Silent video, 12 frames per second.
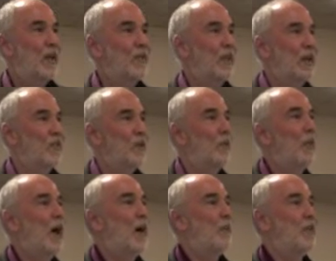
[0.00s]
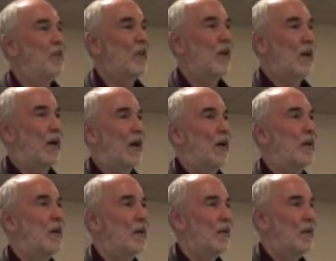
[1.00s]
is that it's Obama's car.
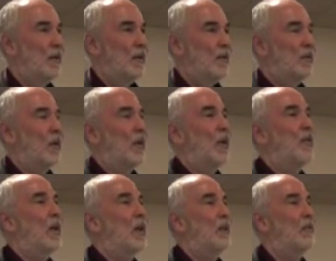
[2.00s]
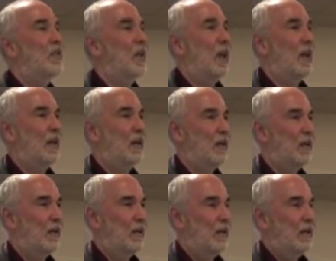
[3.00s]
So anything you say
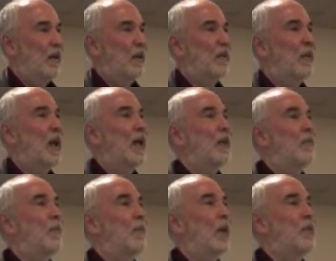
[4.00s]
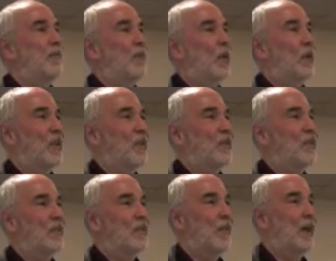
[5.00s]
negative about the Volt is
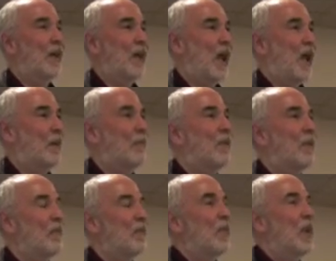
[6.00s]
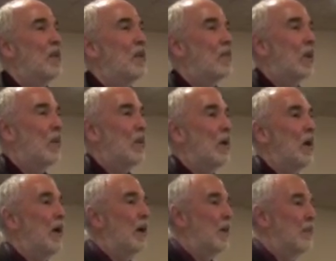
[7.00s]
fair game.
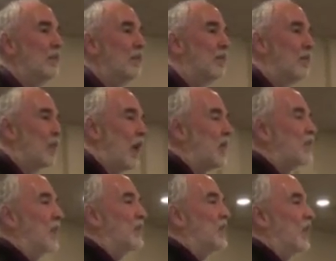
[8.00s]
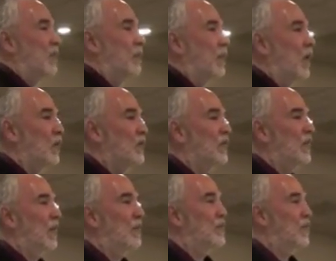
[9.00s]
So I've done several posts
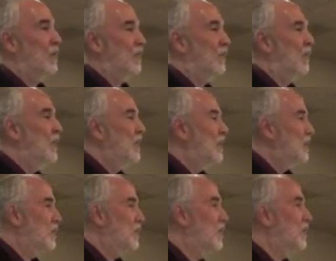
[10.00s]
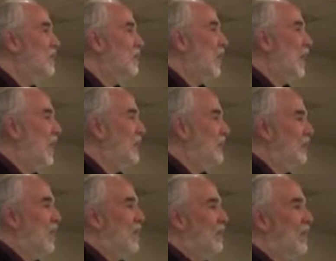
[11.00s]
that are sort of truth squads
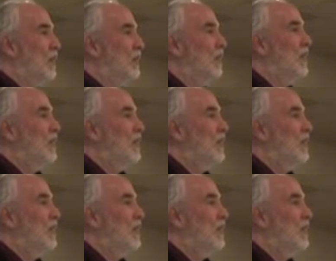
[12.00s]
about what